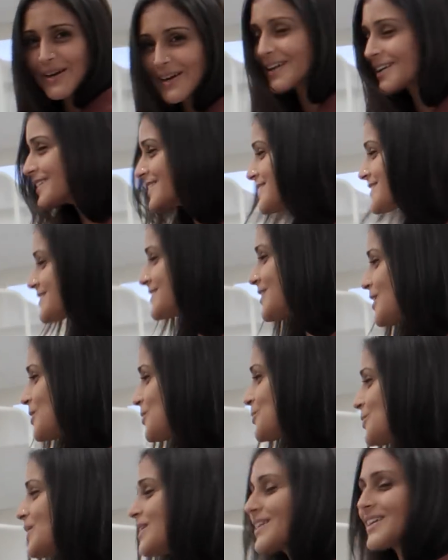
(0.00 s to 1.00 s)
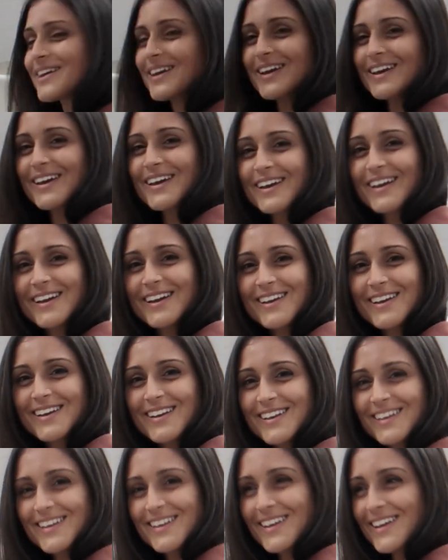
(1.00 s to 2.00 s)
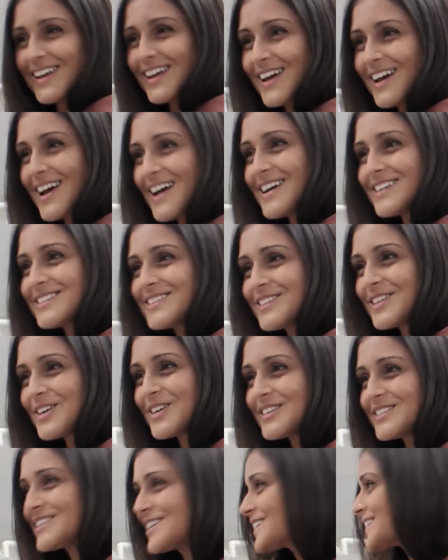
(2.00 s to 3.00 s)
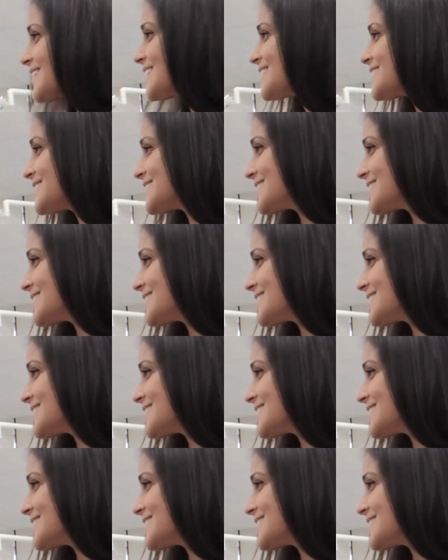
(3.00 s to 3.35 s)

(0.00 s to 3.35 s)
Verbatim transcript: we're going to start working as third year